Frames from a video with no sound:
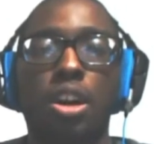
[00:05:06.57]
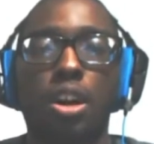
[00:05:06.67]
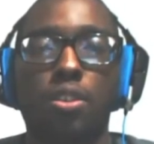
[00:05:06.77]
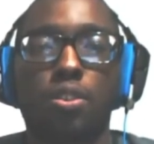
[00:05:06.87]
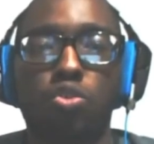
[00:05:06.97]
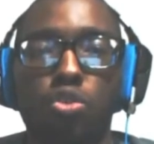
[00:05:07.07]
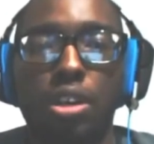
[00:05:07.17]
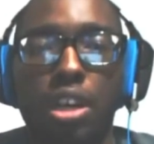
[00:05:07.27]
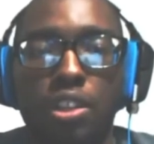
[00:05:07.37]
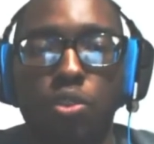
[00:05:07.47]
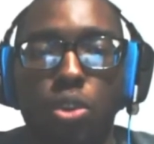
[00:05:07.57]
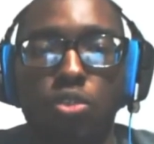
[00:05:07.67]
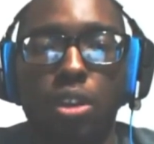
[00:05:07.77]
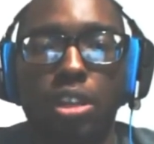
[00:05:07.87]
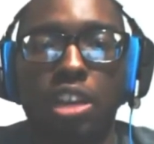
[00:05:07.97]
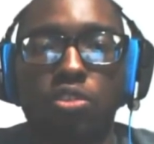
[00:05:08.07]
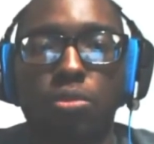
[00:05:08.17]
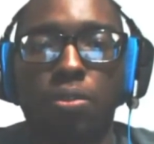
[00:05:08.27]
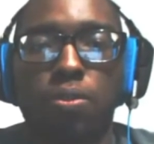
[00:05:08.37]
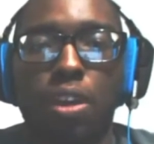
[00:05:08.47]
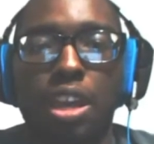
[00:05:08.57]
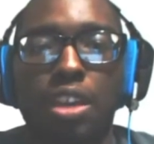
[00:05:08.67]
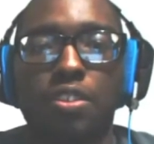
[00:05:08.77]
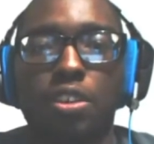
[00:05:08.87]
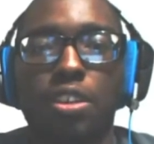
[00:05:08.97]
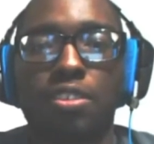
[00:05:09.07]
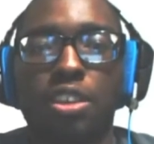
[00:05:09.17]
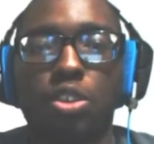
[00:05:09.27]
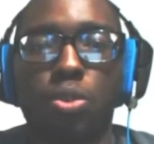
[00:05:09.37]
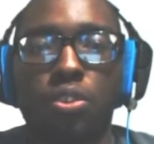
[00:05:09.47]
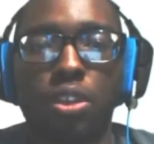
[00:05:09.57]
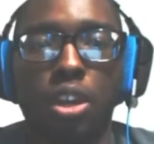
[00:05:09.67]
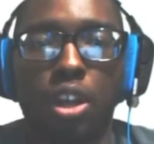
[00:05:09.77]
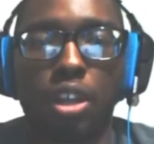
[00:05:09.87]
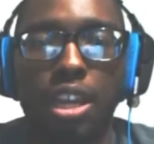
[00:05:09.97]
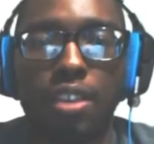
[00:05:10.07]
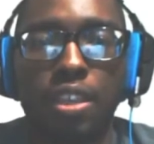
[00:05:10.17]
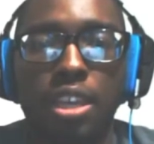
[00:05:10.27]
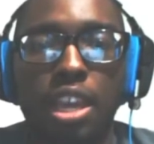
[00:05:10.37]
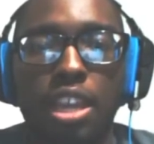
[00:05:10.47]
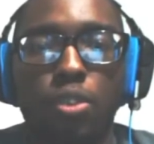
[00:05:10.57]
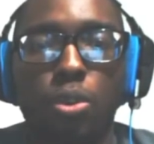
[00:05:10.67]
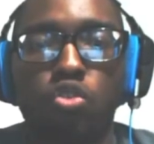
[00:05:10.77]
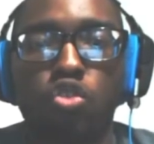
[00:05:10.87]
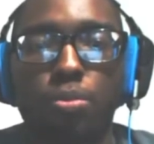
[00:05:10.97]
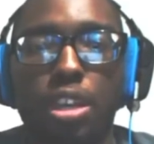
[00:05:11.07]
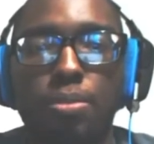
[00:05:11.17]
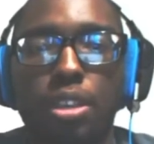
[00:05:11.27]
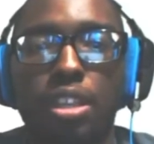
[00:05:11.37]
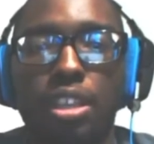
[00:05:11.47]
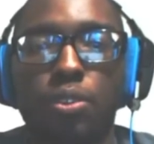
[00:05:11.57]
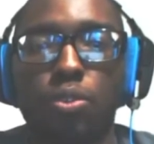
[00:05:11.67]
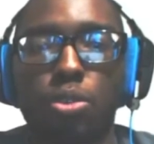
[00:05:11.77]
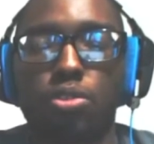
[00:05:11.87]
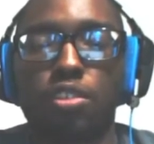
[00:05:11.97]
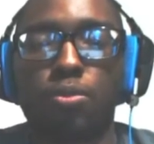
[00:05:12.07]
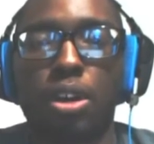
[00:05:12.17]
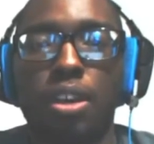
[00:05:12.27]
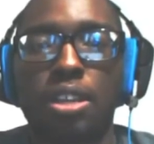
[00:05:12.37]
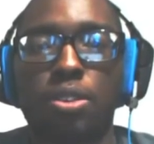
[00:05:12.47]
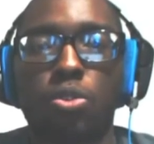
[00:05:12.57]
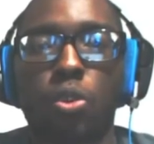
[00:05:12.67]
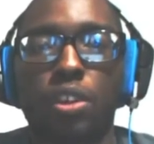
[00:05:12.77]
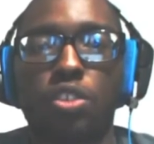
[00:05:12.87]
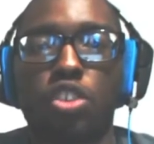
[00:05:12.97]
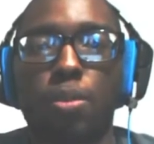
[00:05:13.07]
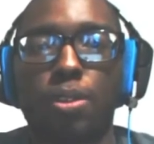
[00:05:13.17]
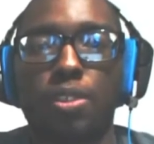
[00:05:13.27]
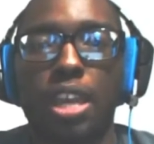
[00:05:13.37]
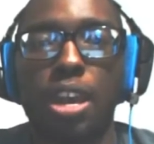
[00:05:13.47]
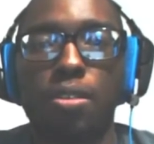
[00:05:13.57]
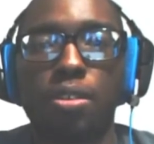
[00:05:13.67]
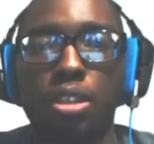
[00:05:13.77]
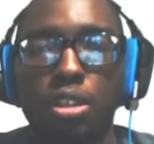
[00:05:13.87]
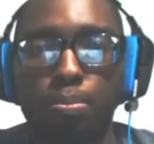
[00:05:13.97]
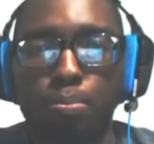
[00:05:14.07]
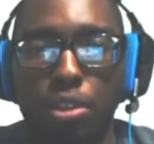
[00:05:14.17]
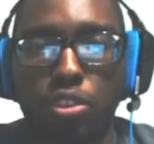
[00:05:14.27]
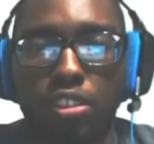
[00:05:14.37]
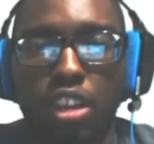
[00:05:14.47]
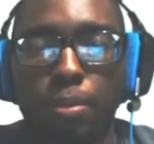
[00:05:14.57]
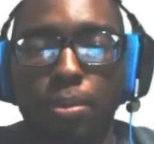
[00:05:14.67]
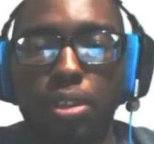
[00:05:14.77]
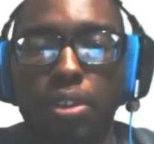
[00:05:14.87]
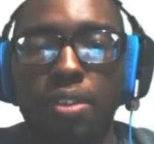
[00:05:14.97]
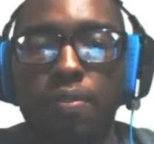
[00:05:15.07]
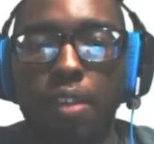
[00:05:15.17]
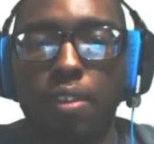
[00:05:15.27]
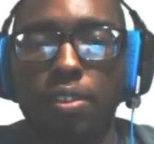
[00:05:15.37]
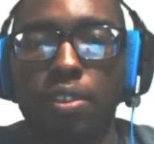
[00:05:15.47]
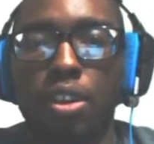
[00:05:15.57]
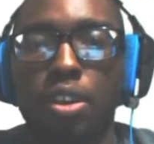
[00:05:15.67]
Also, join me on Twitch where I live stream on Fridays, Saturdays, and of course on the holidays. If you want to join my community, links in the description as well. And don't forget to share because care. Make sure to comment below and favorite.